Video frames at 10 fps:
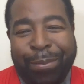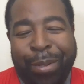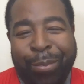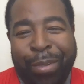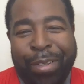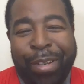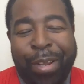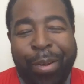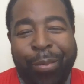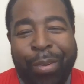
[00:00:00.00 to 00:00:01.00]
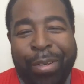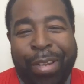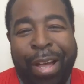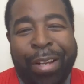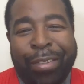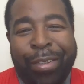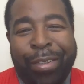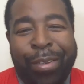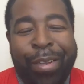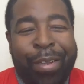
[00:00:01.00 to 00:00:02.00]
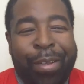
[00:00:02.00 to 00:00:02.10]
But when Dr.